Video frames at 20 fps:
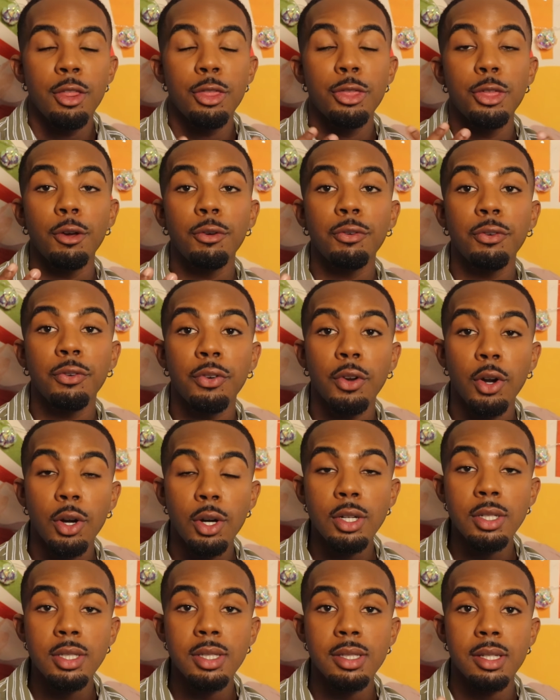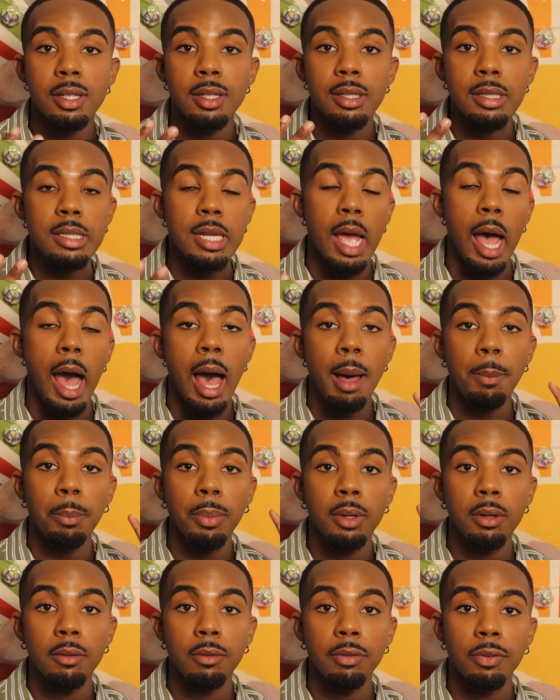The first
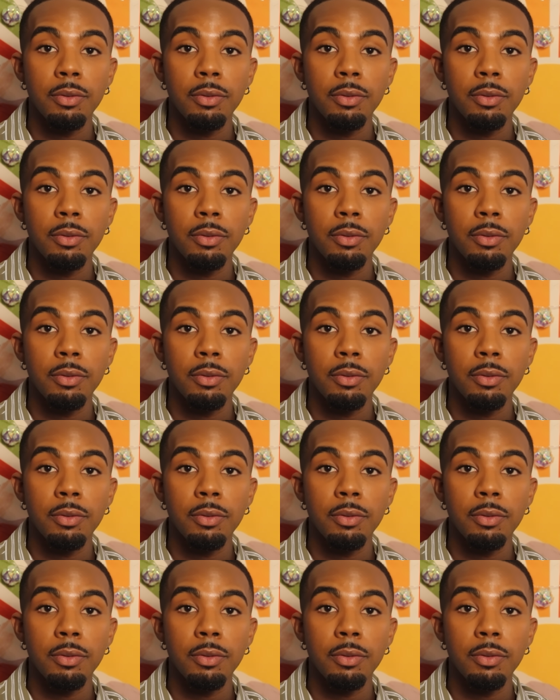top